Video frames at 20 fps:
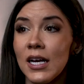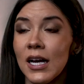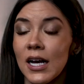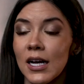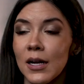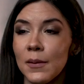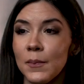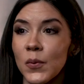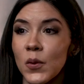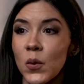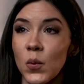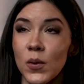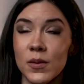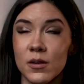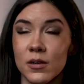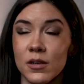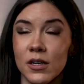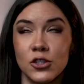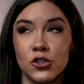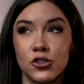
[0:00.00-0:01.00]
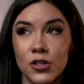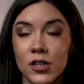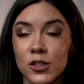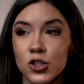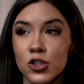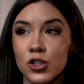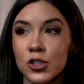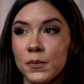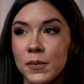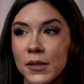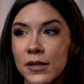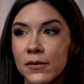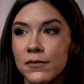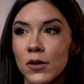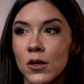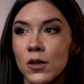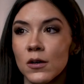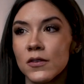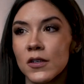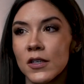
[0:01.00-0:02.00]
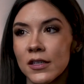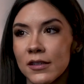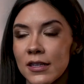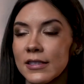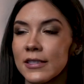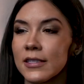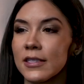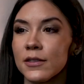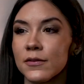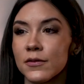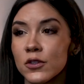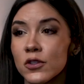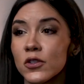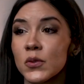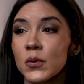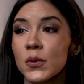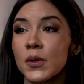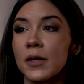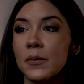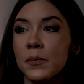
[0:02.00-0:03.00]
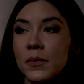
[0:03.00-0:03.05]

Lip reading: Whether or not drugs should be involved, that's a different story.